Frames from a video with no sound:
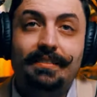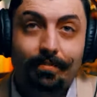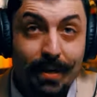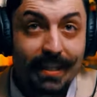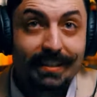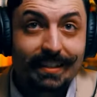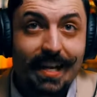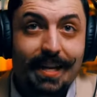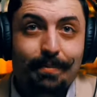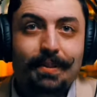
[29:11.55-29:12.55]
make it
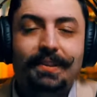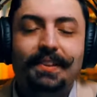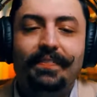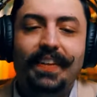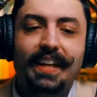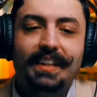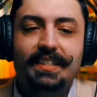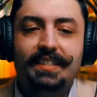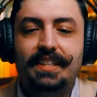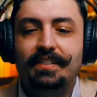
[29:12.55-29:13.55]
stable, that kind
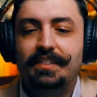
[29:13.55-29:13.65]
of stuff.